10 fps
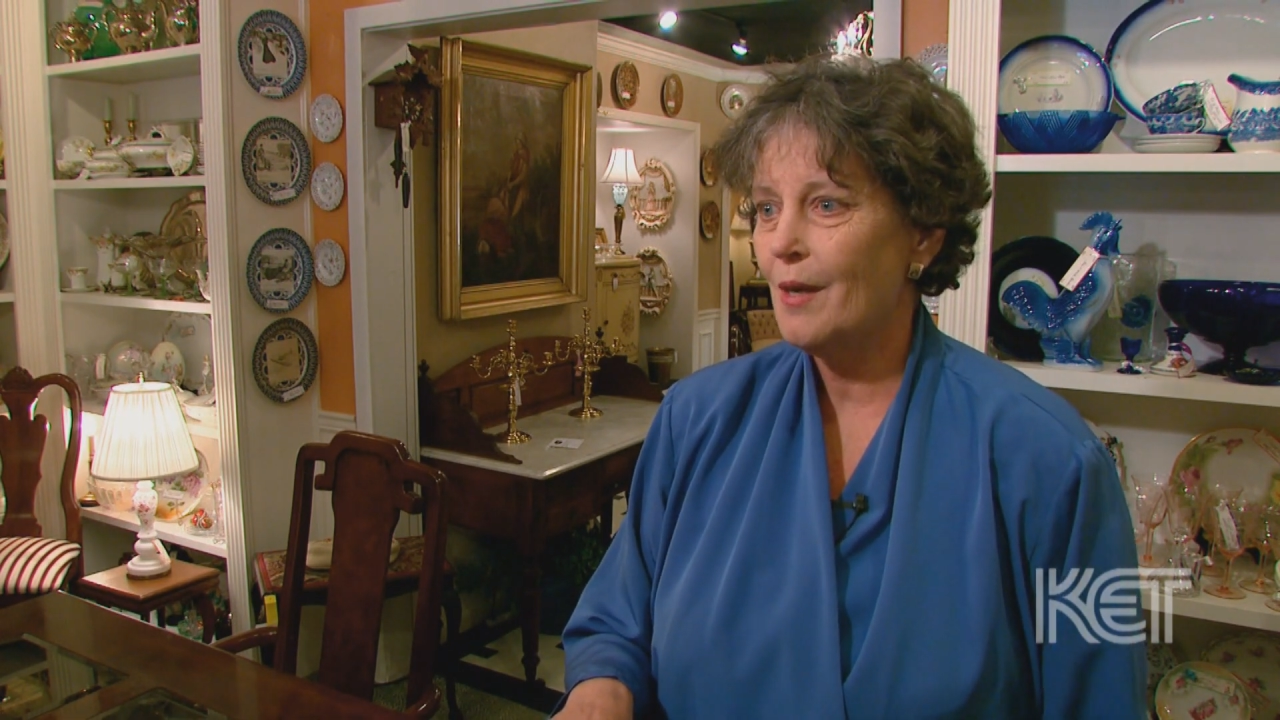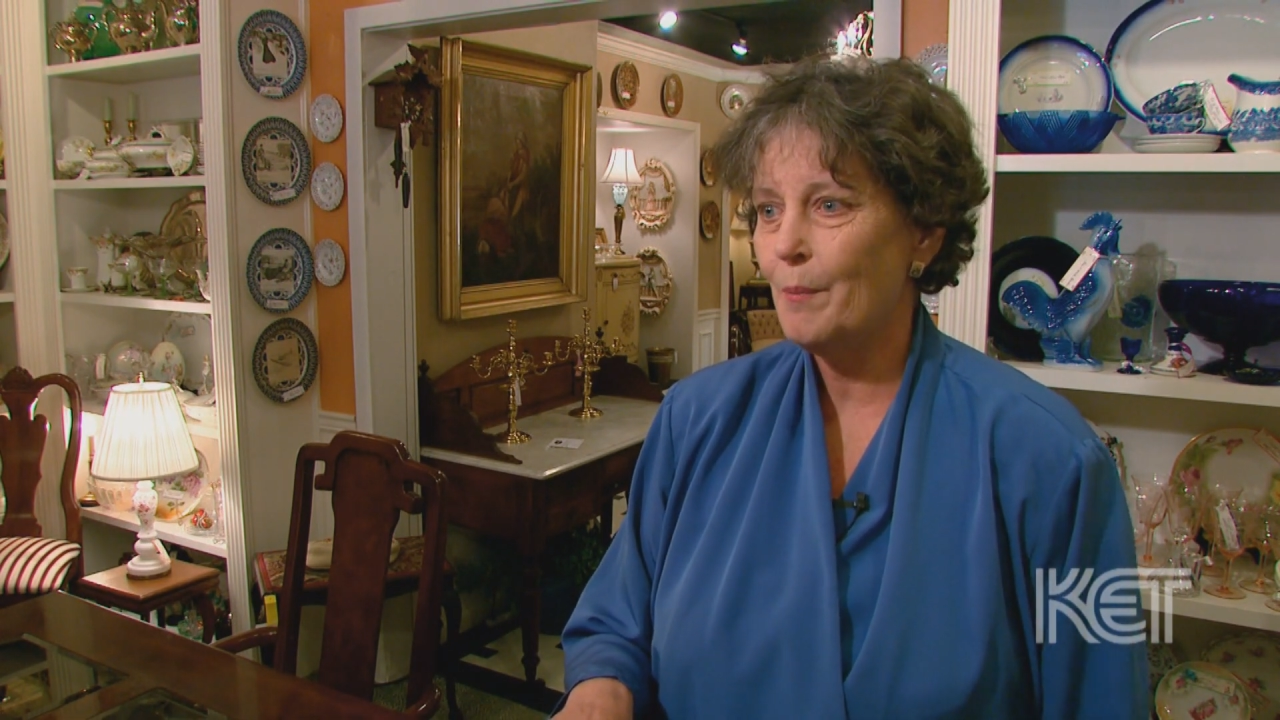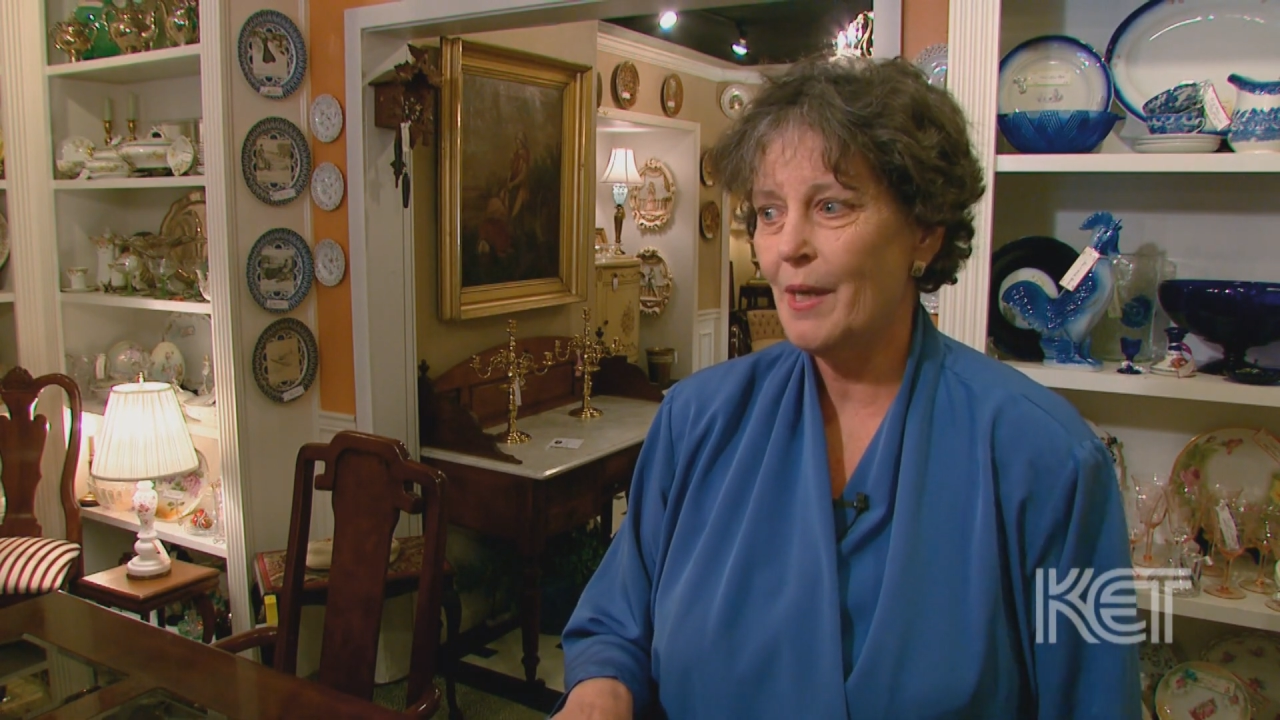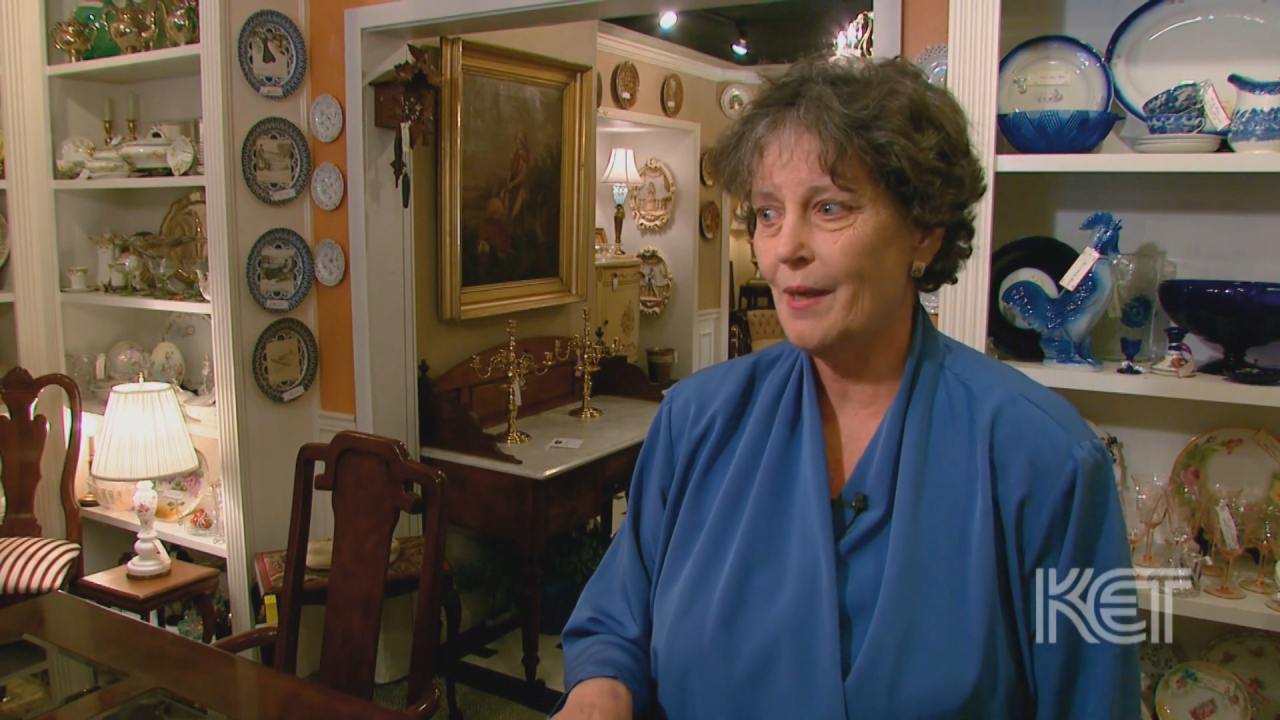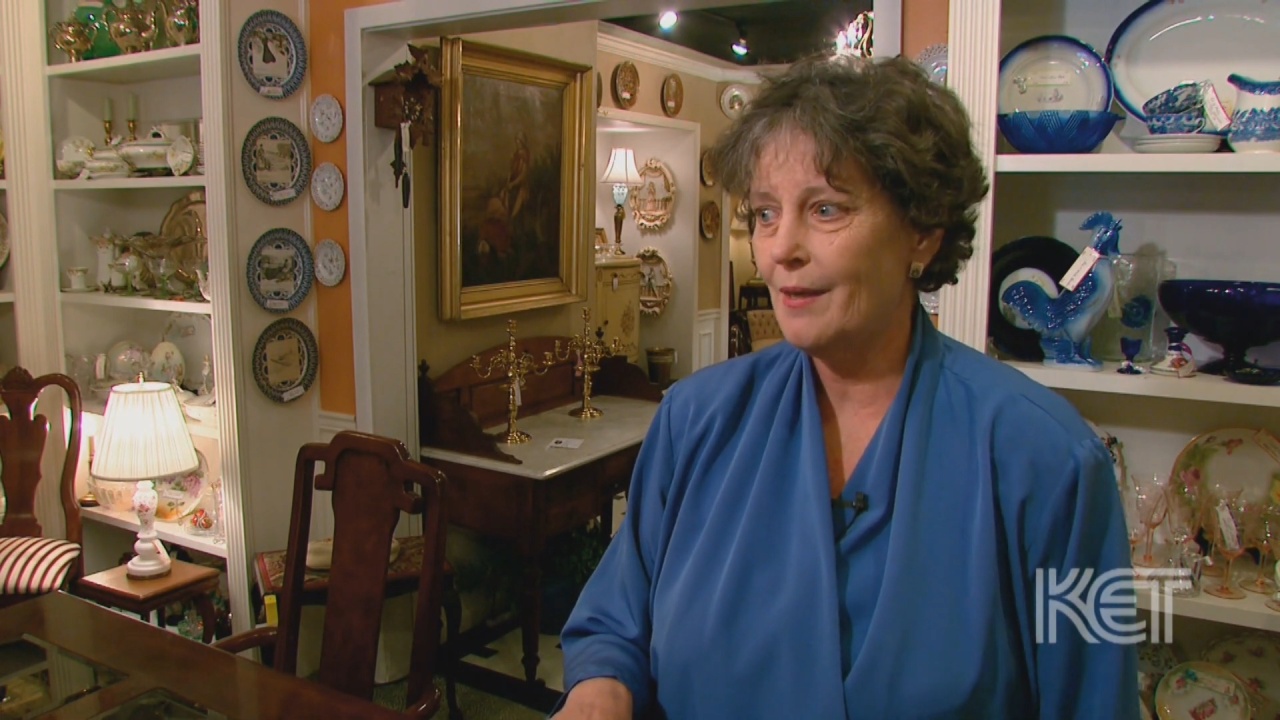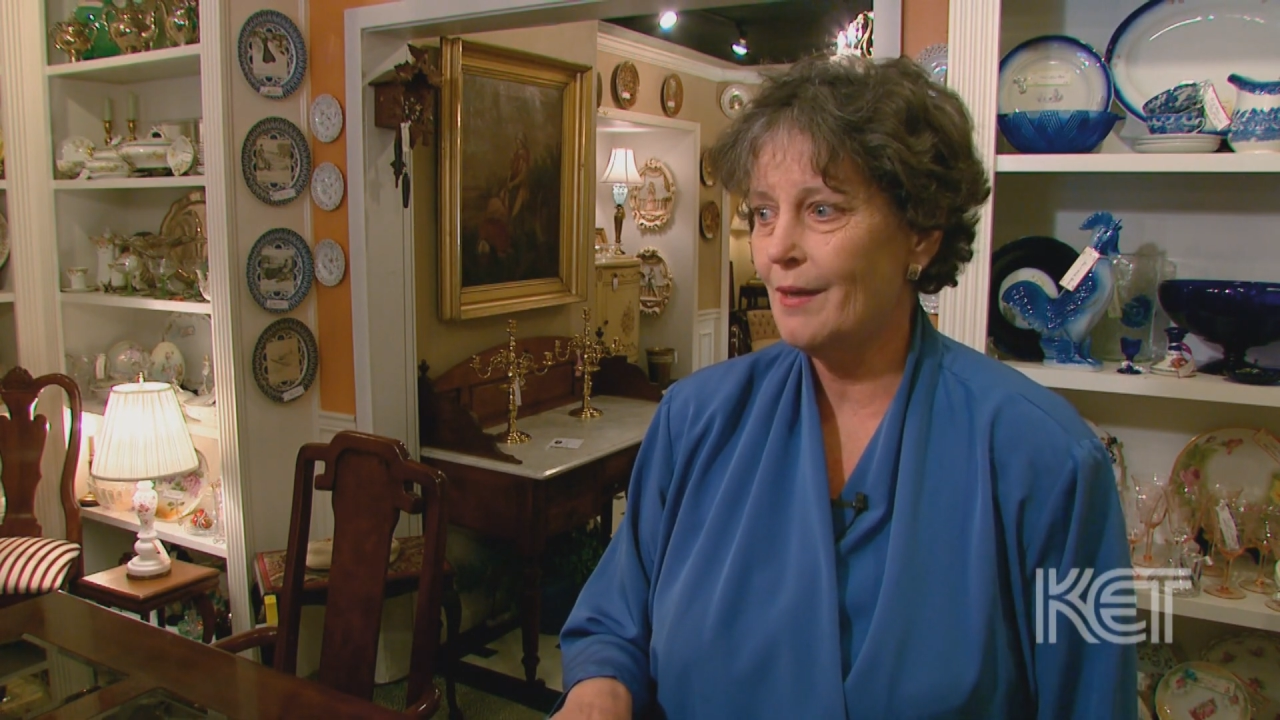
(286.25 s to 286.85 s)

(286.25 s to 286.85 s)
but